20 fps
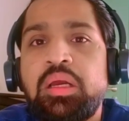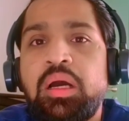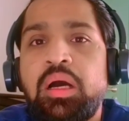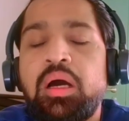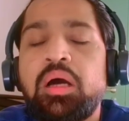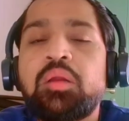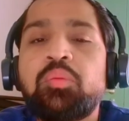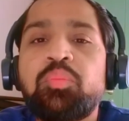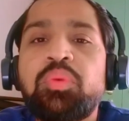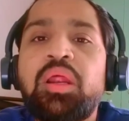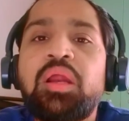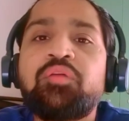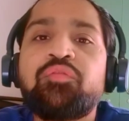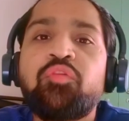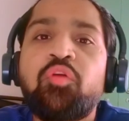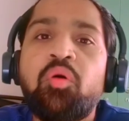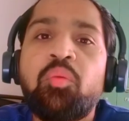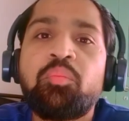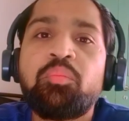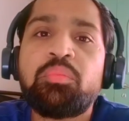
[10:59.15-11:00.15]
our
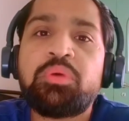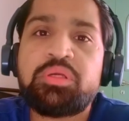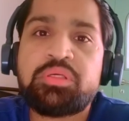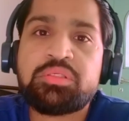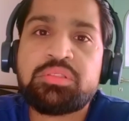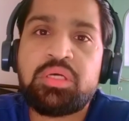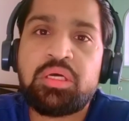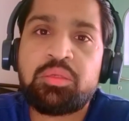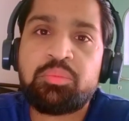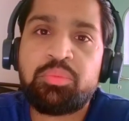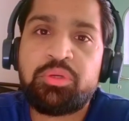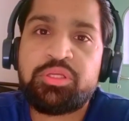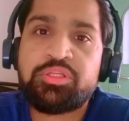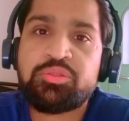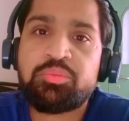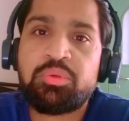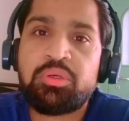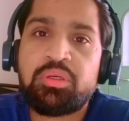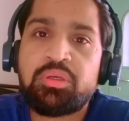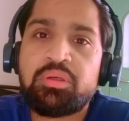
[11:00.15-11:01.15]
platform is
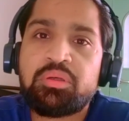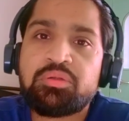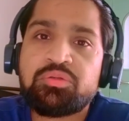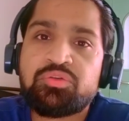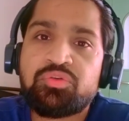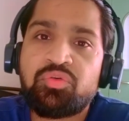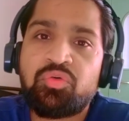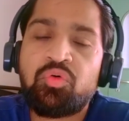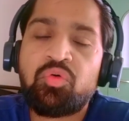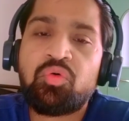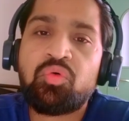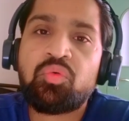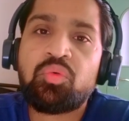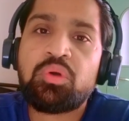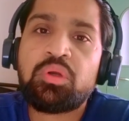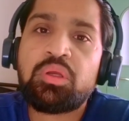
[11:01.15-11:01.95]
unbreachable. So